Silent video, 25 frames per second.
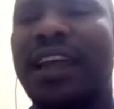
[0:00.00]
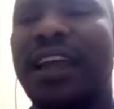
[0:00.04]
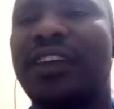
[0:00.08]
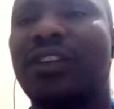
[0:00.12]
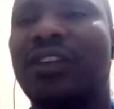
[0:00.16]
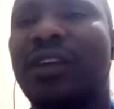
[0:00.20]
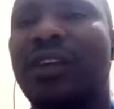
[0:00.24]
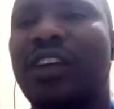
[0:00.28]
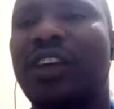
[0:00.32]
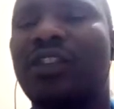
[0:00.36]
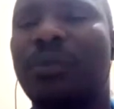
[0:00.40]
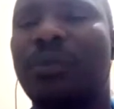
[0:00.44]

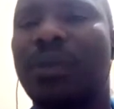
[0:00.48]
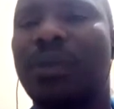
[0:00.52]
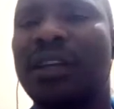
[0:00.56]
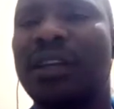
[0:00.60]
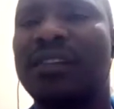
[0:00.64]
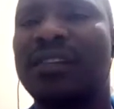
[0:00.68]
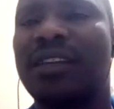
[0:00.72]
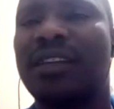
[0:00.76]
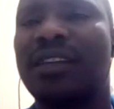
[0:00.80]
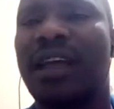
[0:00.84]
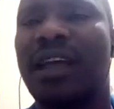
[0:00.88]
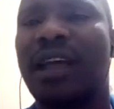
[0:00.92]

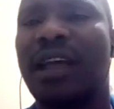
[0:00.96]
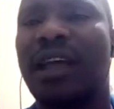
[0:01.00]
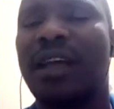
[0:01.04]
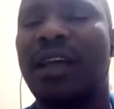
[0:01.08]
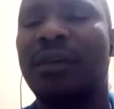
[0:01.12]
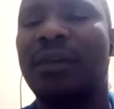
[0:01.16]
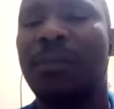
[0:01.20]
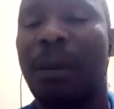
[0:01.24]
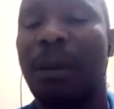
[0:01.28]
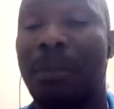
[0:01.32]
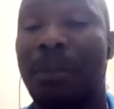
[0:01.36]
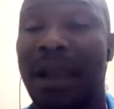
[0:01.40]

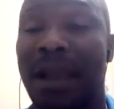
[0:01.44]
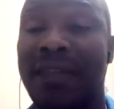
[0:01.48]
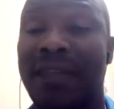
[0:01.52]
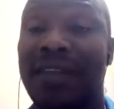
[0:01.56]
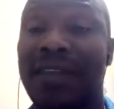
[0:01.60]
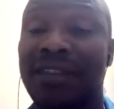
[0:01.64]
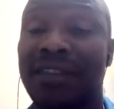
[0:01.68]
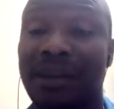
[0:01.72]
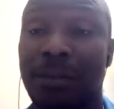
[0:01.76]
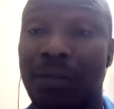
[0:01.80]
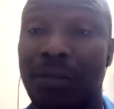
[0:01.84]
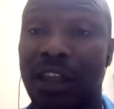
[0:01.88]
apply the
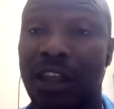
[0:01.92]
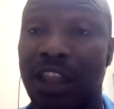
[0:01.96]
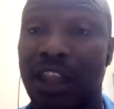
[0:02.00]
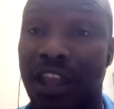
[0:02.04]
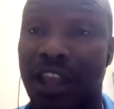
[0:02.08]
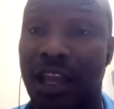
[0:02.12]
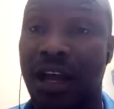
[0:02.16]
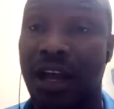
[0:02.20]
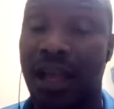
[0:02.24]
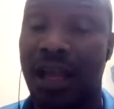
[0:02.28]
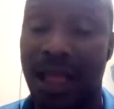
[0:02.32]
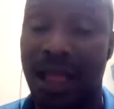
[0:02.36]
same thing
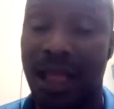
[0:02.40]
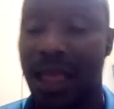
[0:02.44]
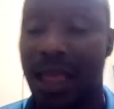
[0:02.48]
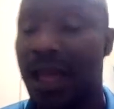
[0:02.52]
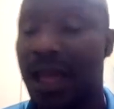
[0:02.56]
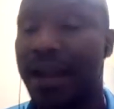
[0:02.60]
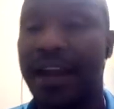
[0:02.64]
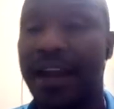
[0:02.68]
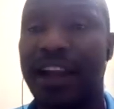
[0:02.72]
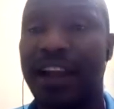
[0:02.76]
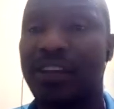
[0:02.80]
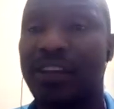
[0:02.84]
here
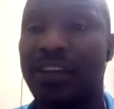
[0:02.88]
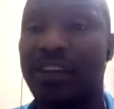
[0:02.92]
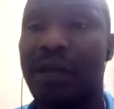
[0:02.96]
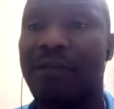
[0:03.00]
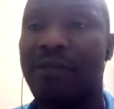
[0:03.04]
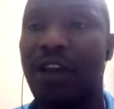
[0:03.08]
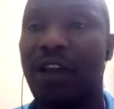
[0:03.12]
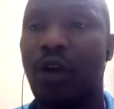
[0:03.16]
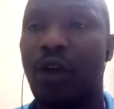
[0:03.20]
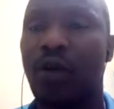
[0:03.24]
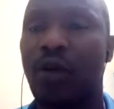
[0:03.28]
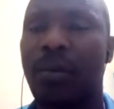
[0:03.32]
against my
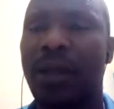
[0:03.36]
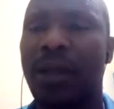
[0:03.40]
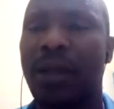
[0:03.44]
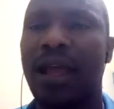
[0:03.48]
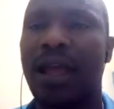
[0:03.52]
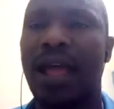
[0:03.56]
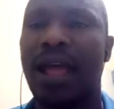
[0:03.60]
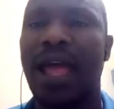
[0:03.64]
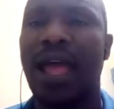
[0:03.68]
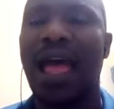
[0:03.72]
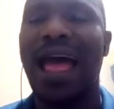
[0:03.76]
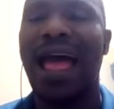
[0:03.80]
fellow women.
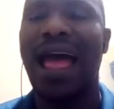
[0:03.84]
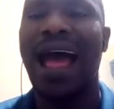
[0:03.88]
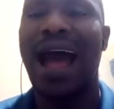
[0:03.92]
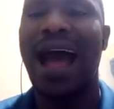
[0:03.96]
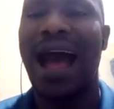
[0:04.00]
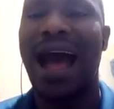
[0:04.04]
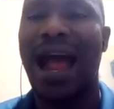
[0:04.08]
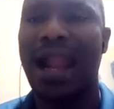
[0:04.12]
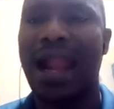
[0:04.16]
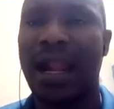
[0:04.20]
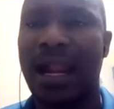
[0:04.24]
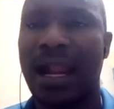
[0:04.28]

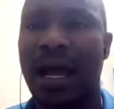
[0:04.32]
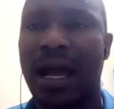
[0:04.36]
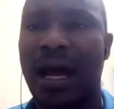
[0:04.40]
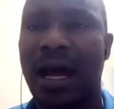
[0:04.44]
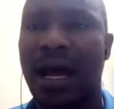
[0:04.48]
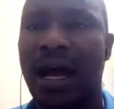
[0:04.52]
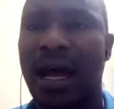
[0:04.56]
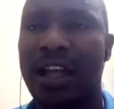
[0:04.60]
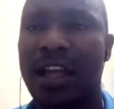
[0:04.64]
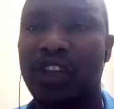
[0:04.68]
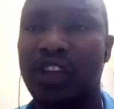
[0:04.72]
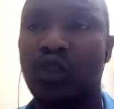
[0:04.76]
And
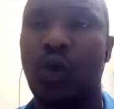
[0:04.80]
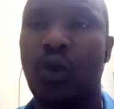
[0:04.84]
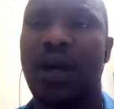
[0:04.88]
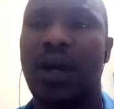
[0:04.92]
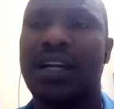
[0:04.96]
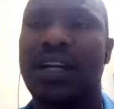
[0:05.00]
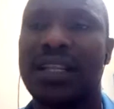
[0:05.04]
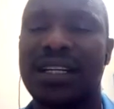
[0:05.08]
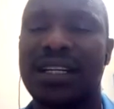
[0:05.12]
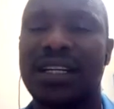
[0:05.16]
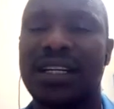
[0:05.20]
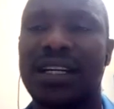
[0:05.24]
it
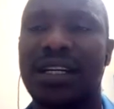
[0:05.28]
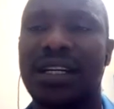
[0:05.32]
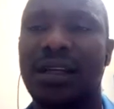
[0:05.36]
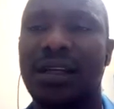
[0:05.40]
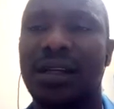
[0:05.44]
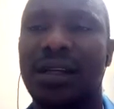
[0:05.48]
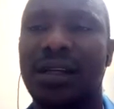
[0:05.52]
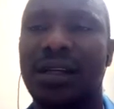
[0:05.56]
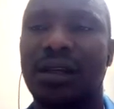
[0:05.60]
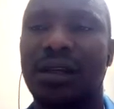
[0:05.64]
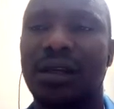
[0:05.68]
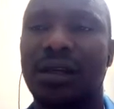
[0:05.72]
worked.
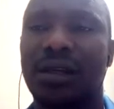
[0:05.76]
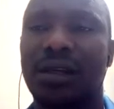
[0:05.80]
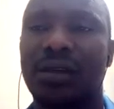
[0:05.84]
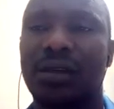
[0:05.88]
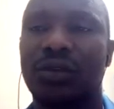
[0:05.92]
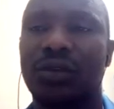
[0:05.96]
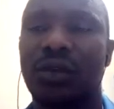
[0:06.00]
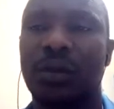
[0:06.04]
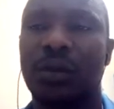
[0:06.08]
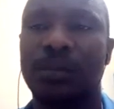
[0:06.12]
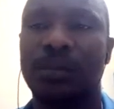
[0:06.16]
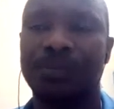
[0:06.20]

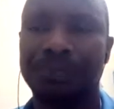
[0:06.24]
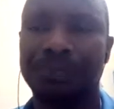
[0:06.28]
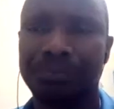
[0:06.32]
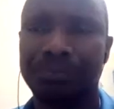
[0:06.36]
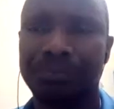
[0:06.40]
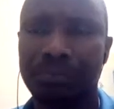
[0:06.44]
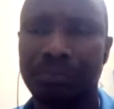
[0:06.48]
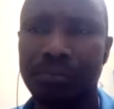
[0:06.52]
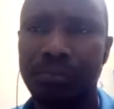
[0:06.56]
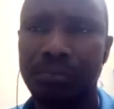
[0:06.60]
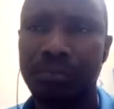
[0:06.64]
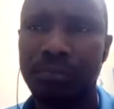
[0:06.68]
So,
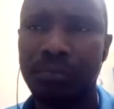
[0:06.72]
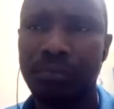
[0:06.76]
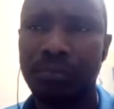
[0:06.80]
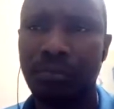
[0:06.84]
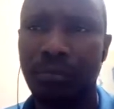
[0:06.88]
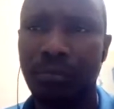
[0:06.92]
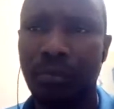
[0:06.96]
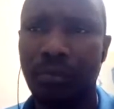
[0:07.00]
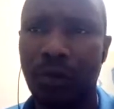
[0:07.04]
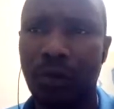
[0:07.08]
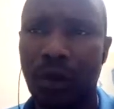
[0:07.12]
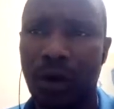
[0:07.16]

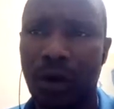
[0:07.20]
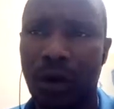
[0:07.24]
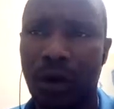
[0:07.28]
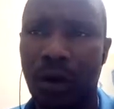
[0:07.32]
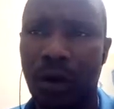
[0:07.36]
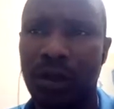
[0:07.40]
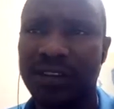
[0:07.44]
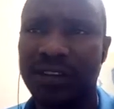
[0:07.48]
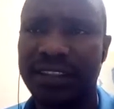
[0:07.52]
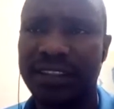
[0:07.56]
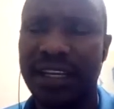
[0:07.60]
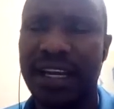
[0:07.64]

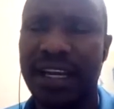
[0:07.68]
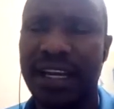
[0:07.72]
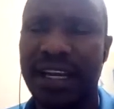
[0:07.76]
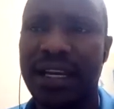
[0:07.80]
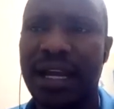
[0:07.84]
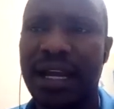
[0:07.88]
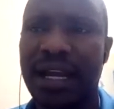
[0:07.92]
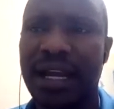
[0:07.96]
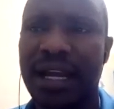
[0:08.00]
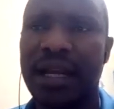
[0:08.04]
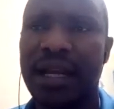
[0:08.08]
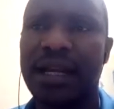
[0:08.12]
all said and
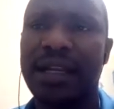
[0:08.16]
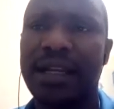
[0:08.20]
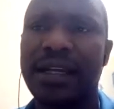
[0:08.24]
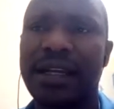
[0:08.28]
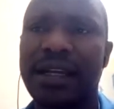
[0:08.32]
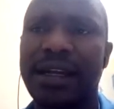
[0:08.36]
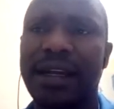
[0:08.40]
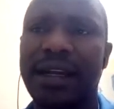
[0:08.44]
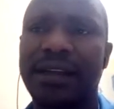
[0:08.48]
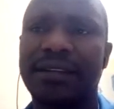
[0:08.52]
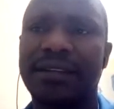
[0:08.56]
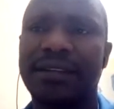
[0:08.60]
done,
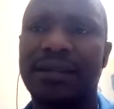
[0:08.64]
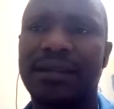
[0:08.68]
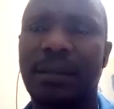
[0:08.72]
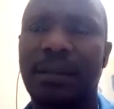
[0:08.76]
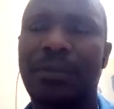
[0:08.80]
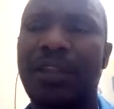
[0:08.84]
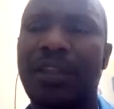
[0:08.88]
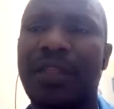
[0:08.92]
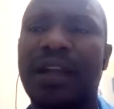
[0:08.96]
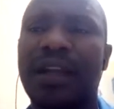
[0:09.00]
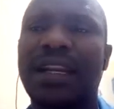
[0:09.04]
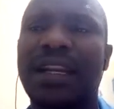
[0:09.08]
it's something
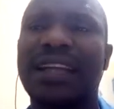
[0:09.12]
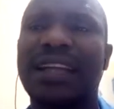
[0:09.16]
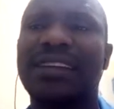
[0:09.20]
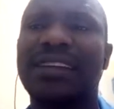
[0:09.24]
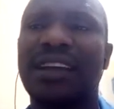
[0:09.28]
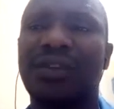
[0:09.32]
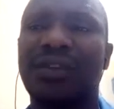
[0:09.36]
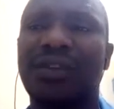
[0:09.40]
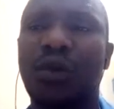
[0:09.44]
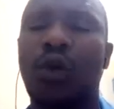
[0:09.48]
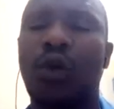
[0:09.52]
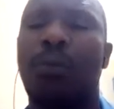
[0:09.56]
that I
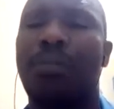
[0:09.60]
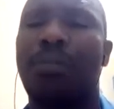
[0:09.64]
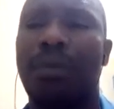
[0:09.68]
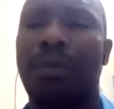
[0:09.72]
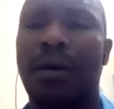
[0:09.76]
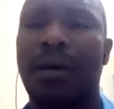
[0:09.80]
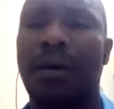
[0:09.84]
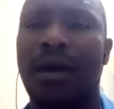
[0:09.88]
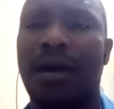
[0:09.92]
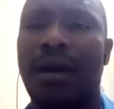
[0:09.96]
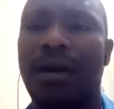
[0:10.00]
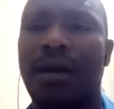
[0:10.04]
just hope
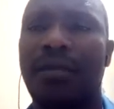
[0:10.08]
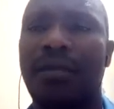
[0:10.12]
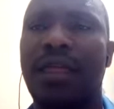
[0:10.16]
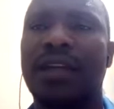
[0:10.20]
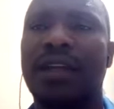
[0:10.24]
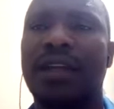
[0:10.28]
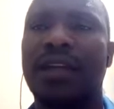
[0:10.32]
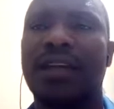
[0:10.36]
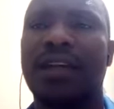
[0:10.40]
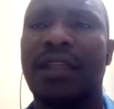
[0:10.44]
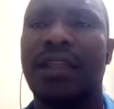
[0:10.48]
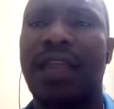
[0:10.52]
that
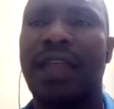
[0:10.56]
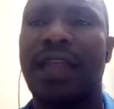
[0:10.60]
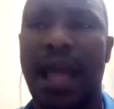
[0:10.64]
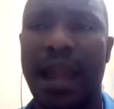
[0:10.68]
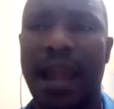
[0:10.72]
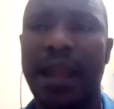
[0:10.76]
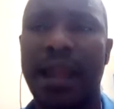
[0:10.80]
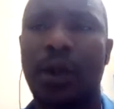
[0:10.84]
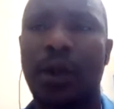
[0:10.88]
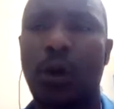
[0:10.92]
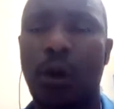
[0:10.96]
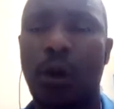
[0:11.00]
the
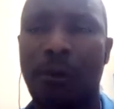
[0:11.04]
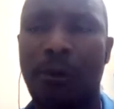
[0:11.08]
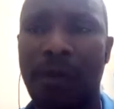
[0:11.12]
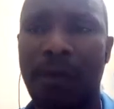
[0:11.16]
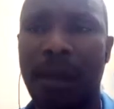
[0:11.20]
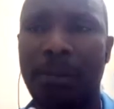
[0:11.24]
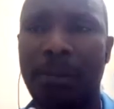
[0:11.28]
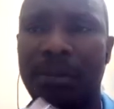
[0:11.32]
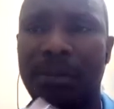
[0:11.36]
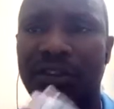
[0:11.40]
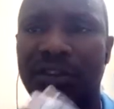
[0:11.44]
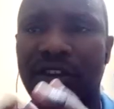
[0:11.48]
current
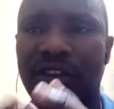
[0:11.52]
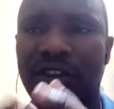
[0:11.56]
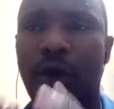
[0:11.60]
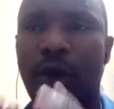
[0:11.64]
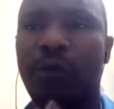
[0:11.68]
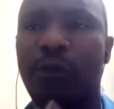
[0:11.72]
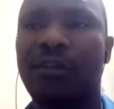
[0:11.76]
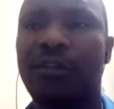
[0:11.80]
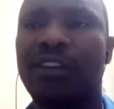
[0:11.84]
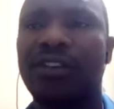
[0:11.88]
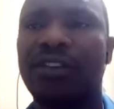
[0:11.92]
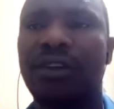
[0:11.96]
NPCA
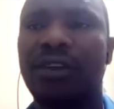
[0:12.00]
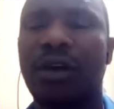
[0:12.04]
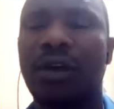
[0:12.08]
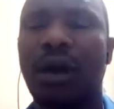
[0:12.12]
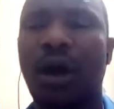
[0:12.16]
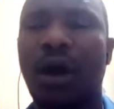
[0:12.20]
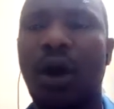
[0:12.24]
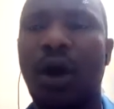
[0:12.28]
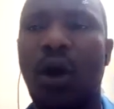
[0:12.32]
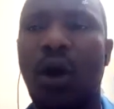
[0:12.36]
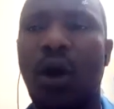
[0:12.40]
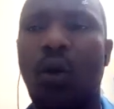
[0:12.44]
office
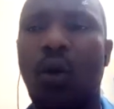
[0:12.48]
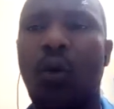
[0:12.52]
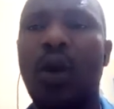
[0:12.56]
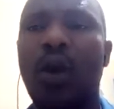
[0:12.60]
will